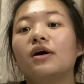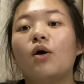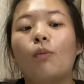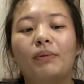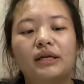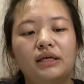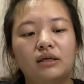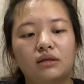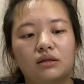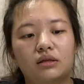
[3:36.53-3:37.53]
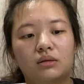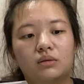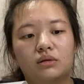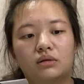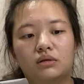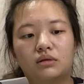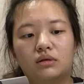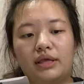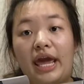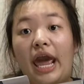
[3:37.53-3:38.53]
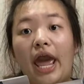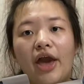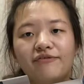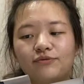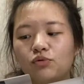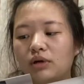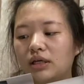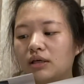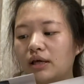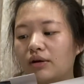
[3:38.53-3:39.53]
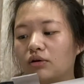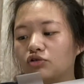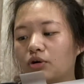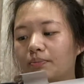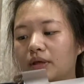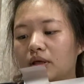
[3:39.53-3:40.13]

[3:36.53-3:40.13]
open it carefully and not drop it.